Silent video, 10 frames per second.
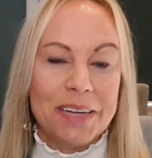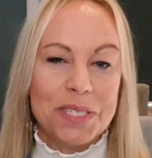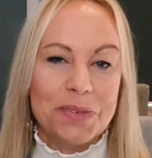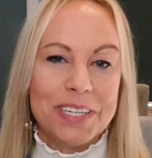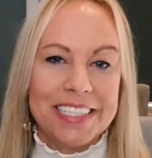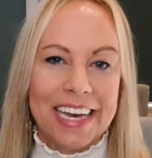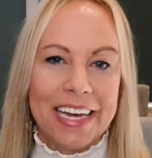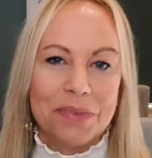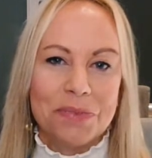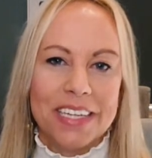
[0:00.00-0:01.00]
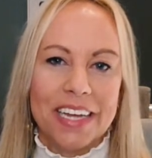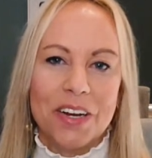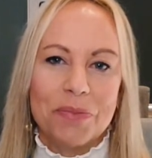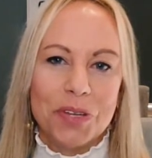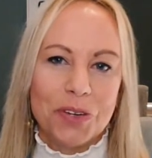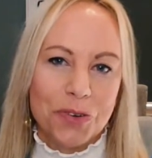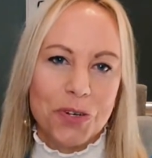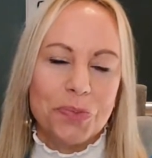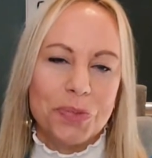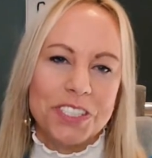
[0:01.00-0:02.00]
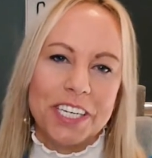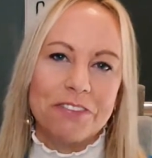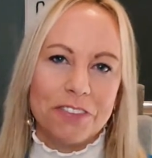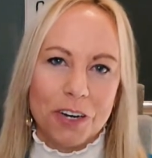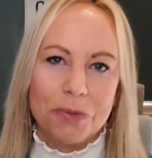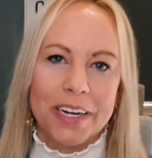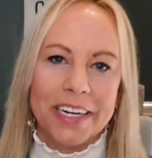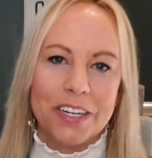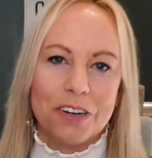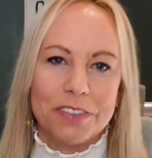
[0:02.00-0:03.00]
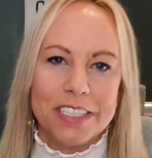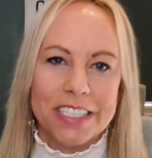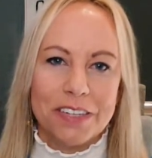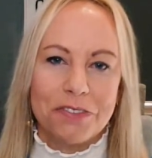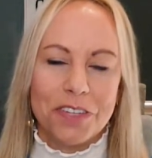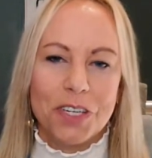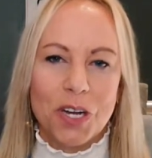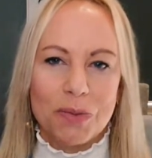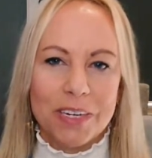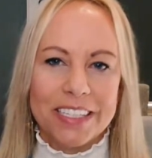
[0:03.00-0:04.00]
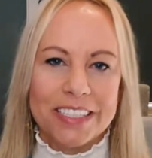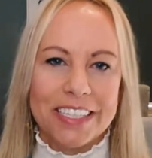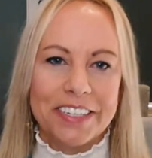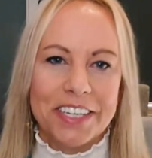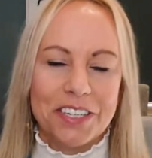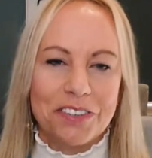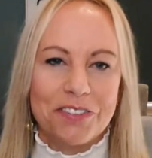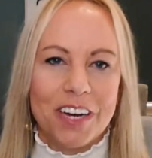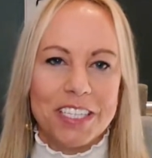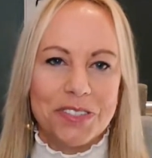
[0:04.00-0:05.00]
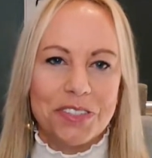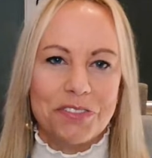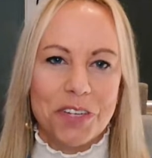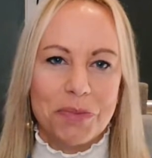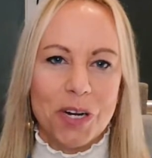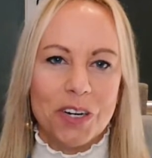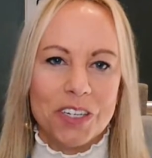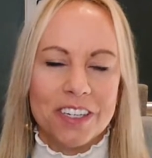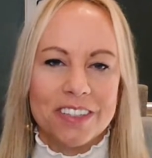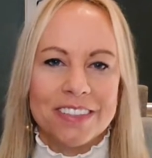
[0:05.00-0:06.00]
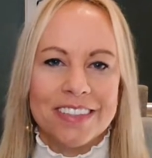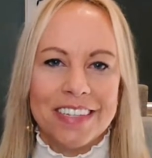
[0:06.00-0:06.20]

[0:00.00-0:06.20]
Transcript: name is Louise Adams and I'm the Group Chief Operating Officer for the global engineering and advisory firm Aurecon.